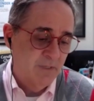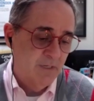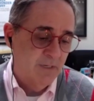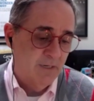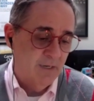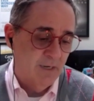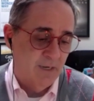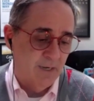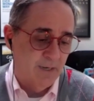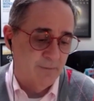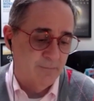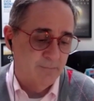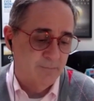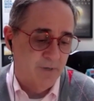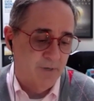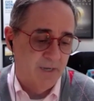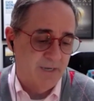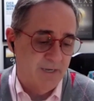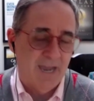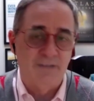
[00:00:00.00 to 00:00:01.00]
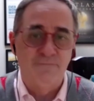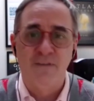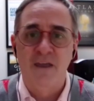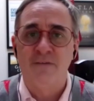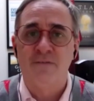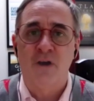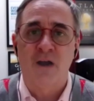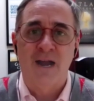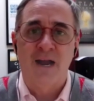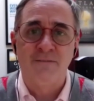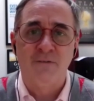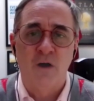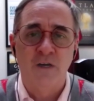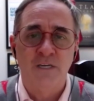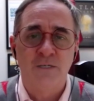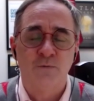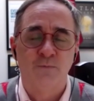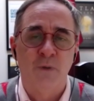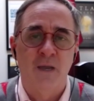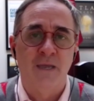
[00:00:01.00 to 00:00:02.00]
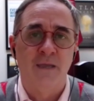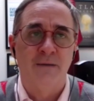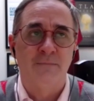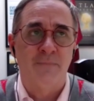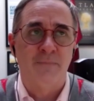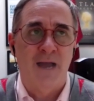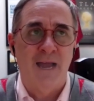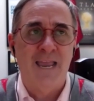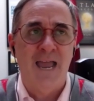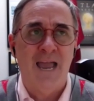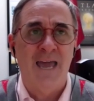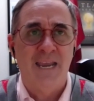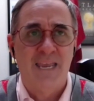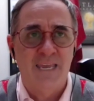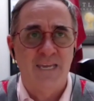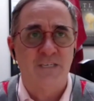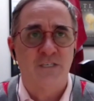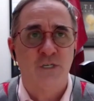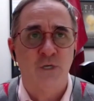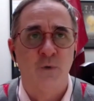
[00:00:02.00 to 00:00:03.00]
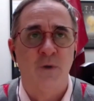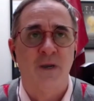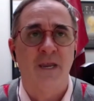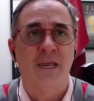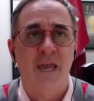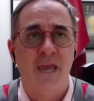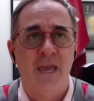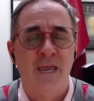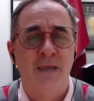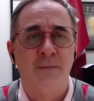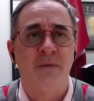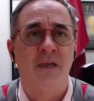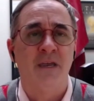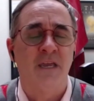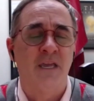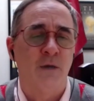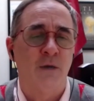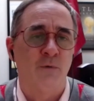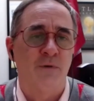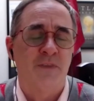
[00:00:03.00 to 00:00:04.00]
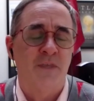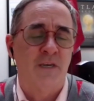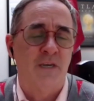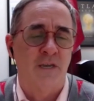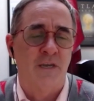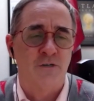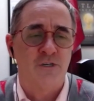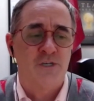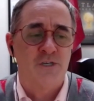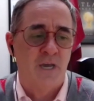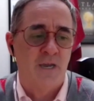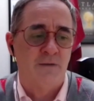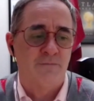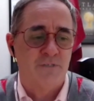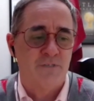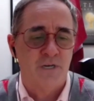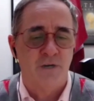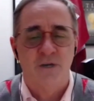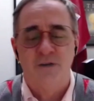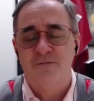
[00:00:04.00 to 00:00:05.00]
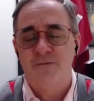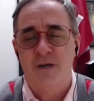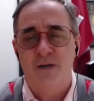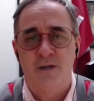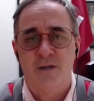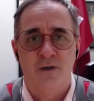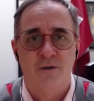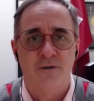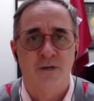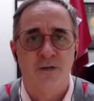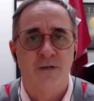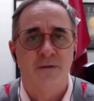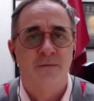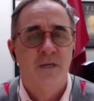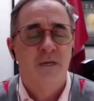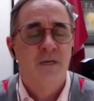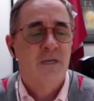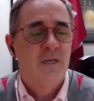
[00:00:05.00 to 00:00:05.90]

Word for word: Um, but yeah, I've never I've always I got to get to a game and get within earshot of Terry Francona